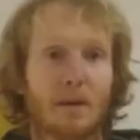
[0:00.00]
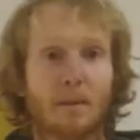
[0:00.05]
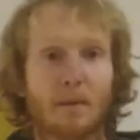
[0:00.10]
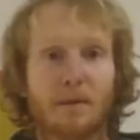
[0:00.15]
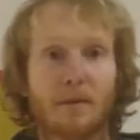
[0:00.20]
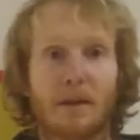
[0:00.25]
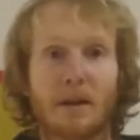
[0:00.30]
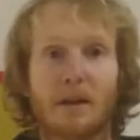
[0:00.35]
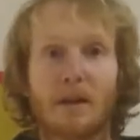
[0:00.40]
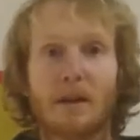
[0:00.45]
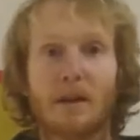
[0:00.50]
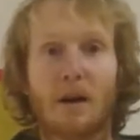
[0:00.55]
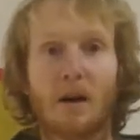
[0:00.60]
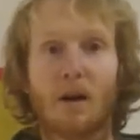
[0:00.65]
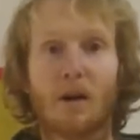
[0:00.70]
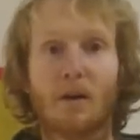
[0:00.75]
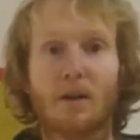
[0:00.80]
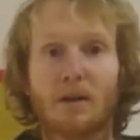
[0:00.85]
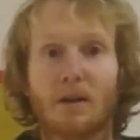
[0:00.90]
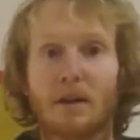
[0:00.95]
some of the
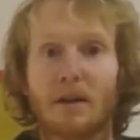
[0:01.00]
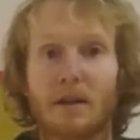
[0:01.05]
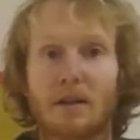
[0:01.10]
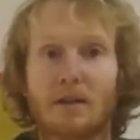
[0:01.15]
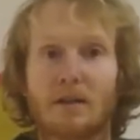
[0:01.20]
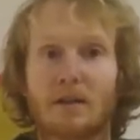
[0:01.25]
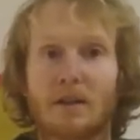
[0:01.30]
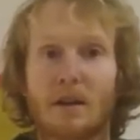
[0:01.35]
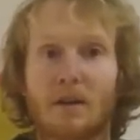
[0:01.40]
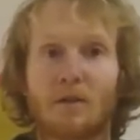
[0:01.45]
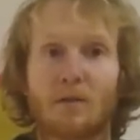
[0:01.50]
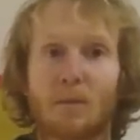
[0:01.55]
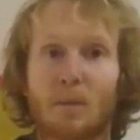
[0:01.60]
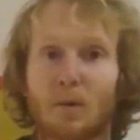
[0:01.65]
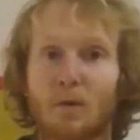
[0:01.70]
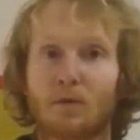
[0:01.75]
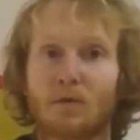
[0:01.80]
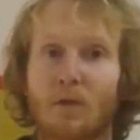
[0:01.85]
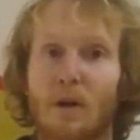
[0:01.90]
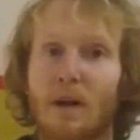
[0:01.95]
RRD
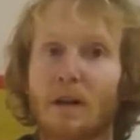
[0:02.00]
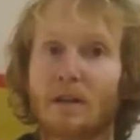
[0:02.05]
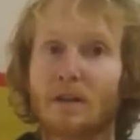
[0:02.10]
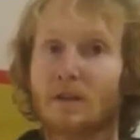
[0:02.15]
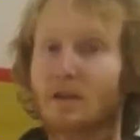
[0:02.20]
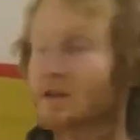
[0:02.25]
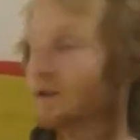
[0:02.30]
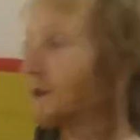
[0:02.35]
surfboard range.